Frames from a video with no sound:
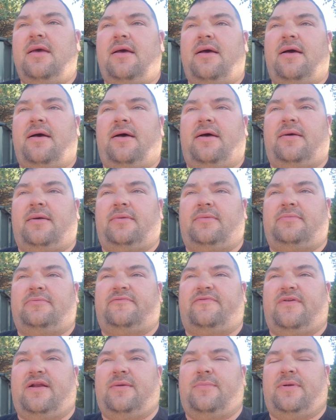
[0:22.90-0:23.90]

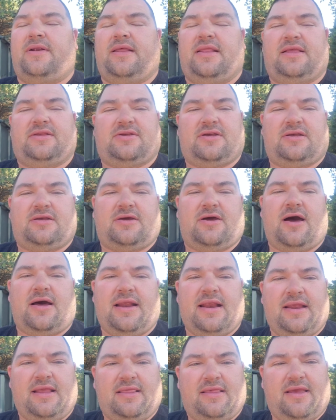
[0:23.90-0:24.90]
For anybody that's caught
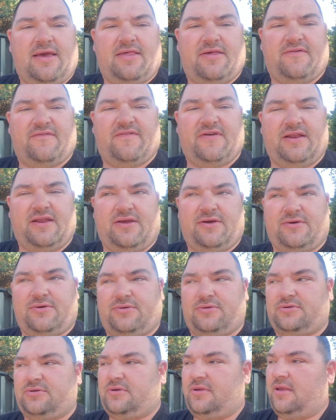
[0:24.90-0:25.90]
any of the other
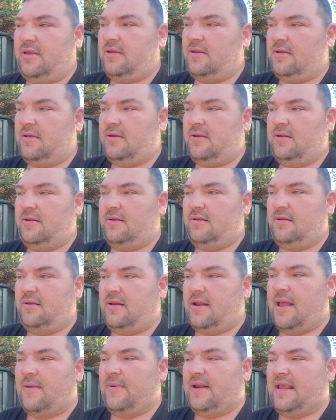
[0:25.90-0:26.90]
videos,
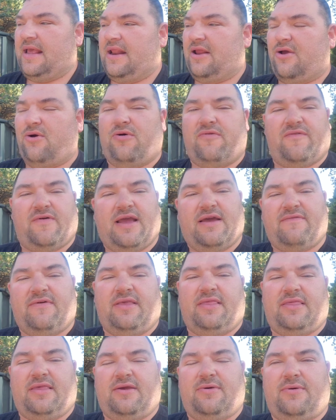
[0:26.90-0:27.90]
I'm going to kind of go over
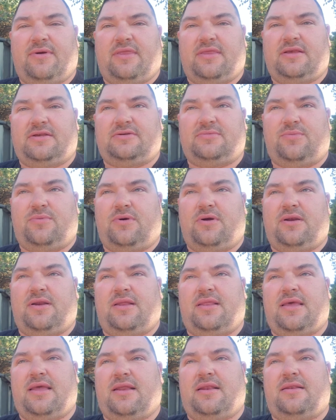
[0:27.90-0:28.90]
everything with this one,
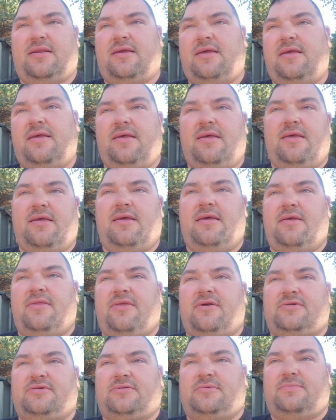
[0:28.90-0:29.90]
and then
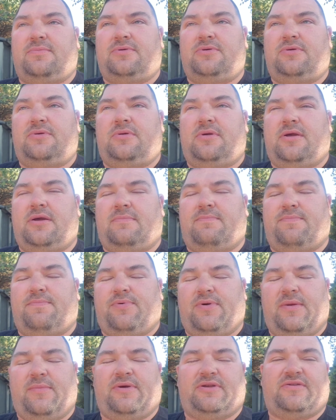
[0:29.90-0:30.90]
there's
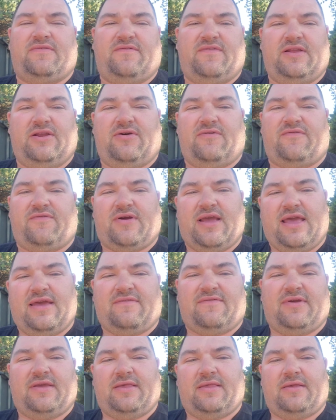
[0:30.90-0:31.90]
pretty much a video for
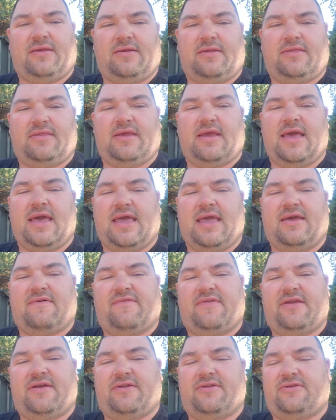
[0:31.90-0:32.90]
everything I
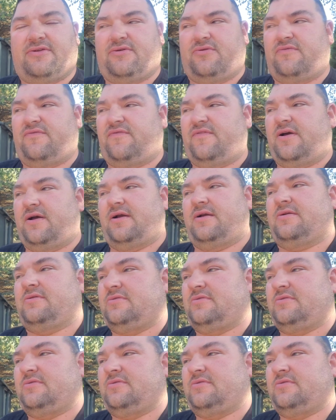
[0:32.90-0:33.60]
have done so far.